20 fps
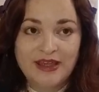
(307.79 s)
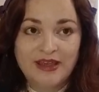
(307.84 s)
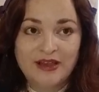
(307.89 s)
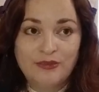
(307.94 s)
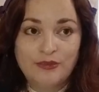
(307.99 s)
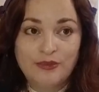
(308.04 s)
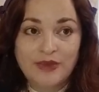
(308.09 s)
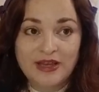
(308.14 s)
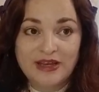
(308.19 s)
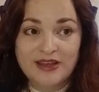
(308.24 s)

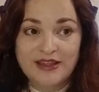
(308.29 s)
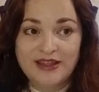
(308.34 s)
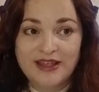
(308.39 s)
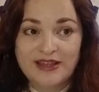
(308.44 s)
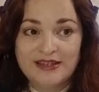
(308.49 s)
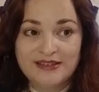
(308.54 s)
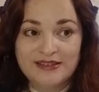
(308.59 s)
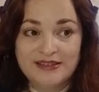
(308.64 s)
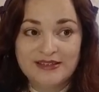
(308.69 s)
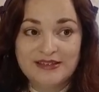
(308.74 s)
And when I
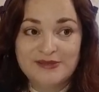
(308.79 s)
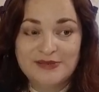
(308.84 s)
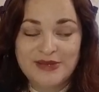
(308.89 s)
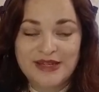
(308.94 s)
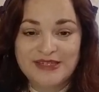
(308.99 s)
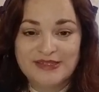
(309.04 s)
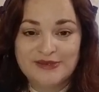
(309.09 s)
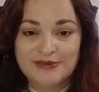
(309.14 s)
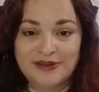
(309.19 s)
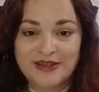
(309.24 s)
get to this
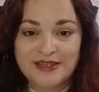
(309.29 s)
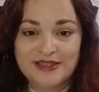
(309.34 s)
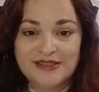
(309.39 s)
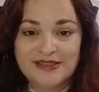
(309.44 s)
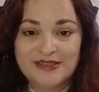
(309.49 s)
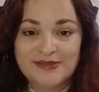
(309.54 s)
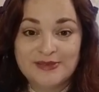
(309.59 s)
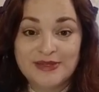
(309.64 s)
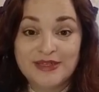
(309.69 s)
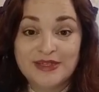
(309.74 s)
place where I can
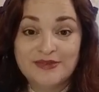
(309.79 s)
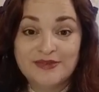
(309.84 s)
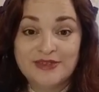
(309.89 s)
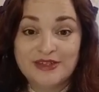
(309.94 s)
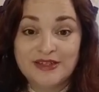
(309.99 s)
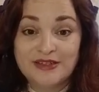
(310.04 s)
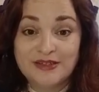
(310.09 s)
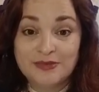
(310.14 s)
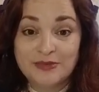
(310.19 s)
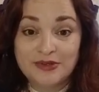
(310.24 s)
speak of it
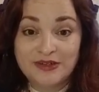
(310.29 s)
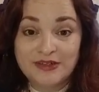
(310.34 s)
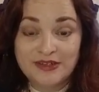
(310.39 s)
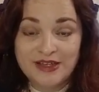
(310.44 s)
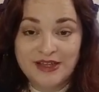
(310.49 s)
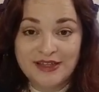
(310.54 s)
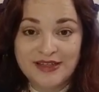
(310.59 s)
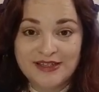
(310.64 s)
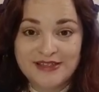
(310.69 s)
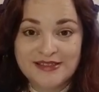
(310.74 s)
in the
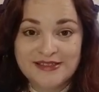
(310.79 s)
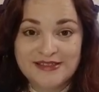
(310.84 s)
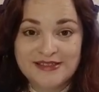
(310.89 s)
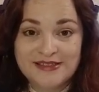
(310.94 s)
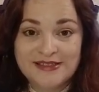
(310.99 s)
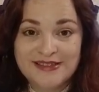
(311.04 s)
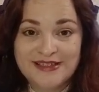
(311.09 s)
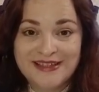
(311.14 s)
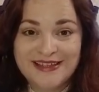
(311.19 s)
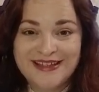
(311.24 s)

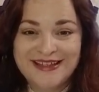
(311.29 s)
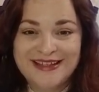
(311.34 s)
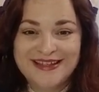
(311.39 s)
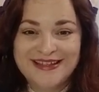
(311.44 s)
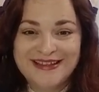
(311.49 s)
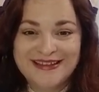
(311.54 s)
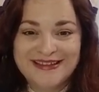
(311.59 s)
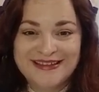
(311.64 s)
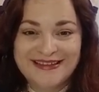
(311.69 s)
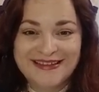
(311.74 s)
bloodlines,
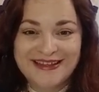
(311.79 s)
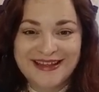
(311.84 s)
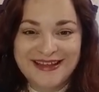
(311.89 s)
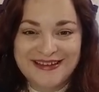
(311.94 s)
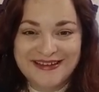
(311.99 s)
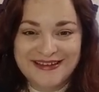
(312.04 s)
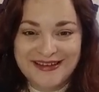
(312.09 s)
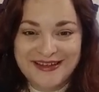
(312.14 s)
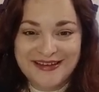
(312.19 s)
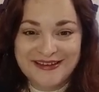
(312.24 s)

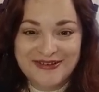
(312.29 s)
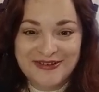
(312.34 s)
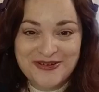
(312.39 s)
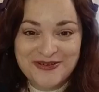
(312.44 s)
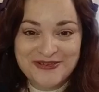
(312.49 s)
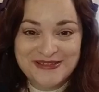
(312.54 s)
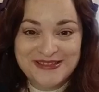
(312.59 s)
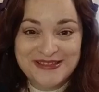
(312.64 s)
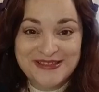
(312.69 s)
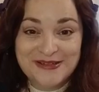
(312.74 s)
then I
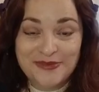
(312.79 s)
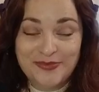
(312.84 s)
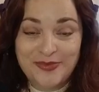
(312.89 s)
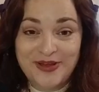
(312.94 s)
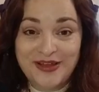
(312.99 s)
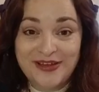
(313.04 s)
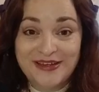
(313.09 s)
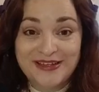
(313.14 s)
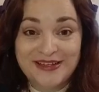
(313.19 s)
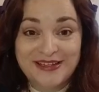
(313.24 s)
know it's in the
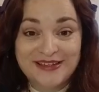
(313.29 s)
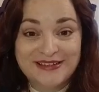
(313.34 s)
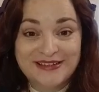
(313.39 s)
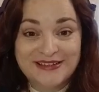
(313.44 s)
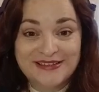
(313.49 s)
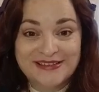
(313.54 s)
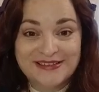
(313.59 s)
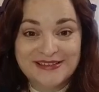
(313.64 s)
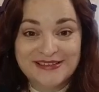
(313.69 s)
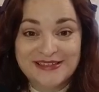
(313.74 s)
body, and
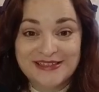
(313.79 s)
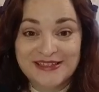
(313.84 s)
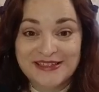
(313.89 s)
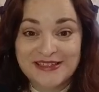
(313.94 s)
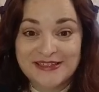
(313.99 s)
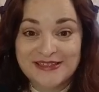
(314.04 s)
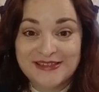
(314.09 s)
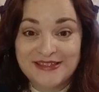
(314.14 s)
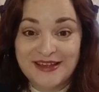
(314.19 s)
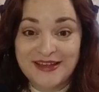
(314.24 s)
this is
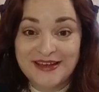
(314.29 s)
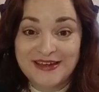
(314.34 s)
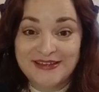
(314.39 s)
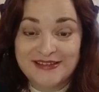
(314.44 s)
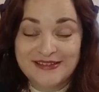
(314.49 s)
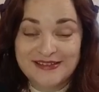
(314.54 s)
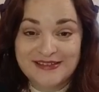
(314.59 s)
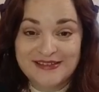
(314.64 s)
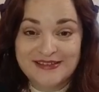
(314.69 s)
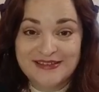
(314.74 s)

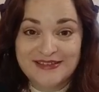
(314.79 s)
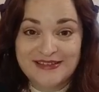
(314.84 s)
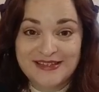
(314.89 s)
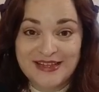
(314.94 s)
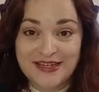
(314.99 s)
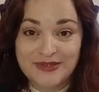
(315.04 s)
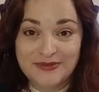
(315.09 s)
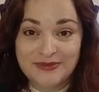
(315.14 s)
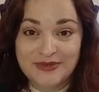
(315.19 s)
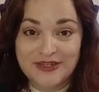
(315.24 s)
the
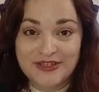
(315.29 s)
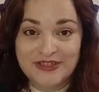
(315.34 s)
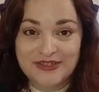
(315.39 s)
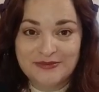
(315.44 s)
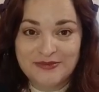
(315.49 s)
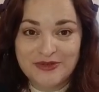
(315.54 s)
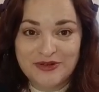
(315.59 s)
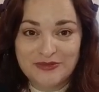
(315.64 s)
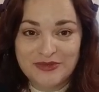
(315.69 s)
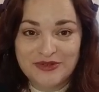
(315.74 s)

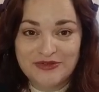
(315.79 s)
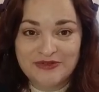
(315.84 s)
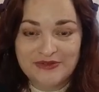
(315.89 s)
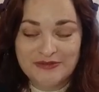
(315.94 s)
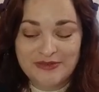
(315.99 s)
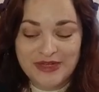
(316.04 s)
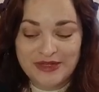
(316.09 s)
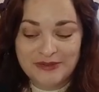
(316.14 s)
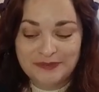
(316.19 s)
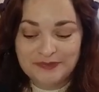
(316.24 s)
celebration moment for
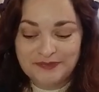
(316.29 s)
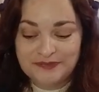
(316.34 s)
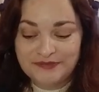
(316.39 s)
me.